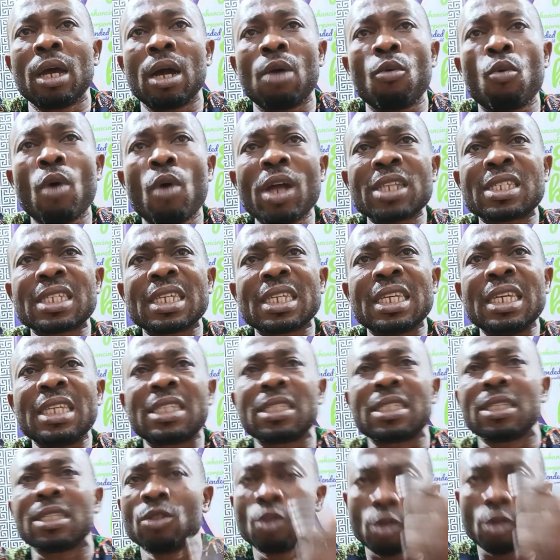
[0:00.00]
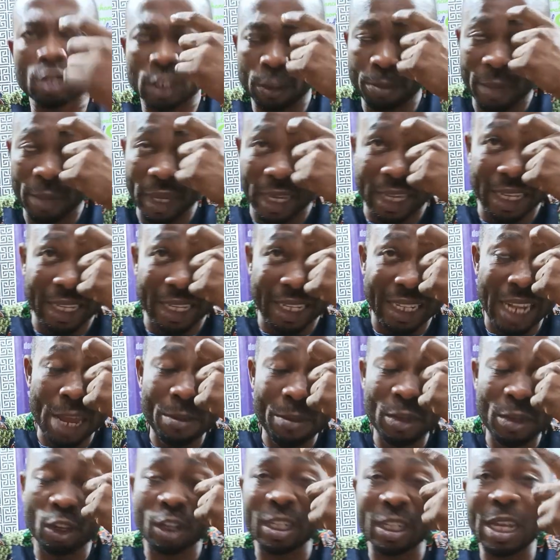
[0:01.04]
what is note making?
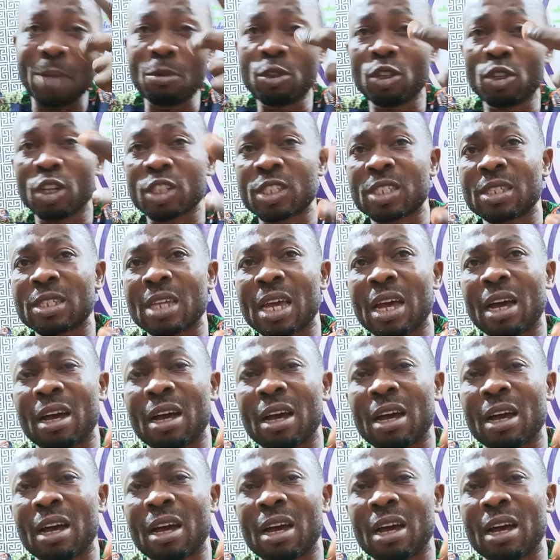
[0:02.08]
Let me just